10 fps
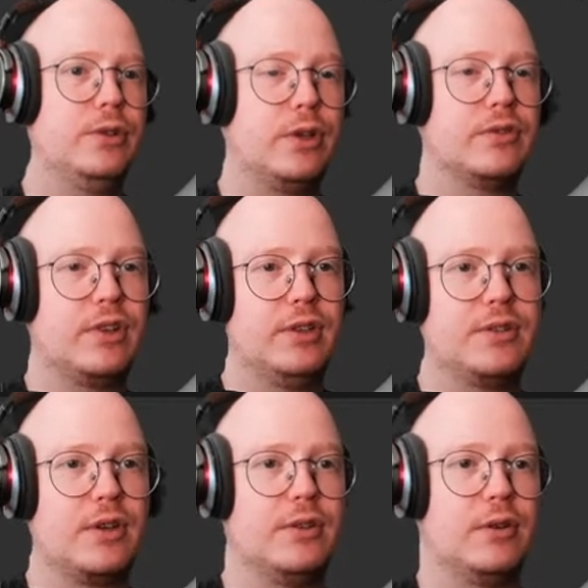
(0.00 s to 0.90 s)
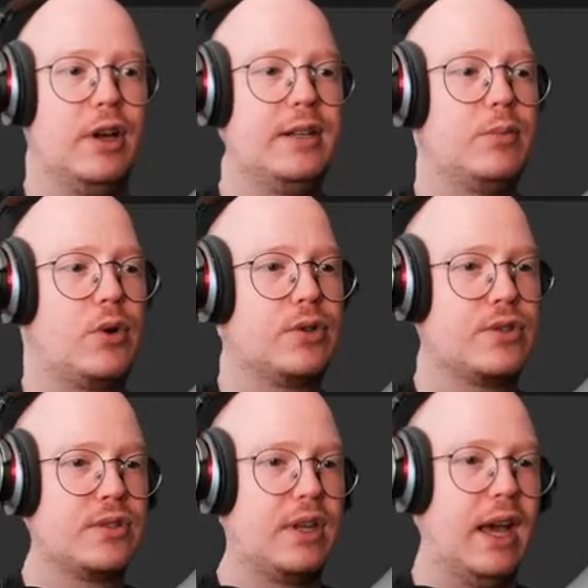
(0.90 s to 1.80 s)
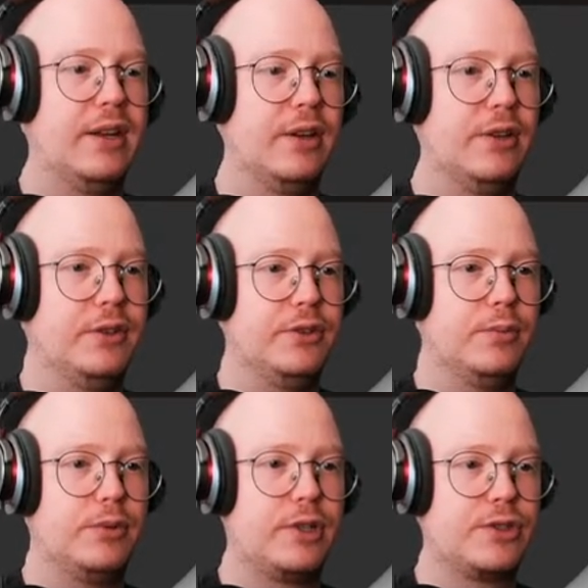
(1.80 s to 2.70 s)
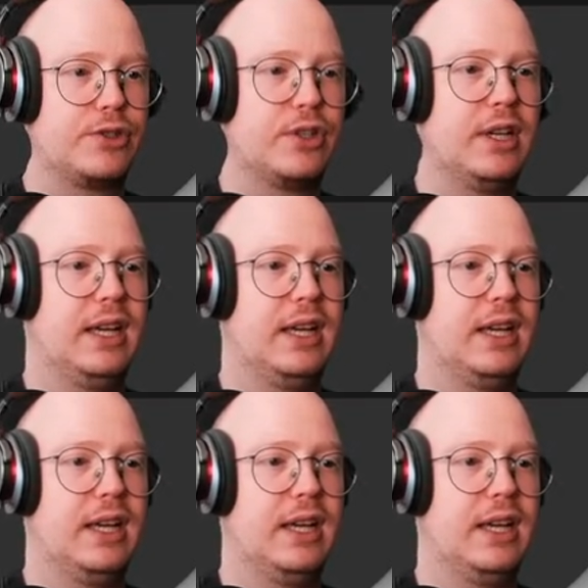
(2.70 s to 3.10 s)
You can find this under Lightbox and under Brush,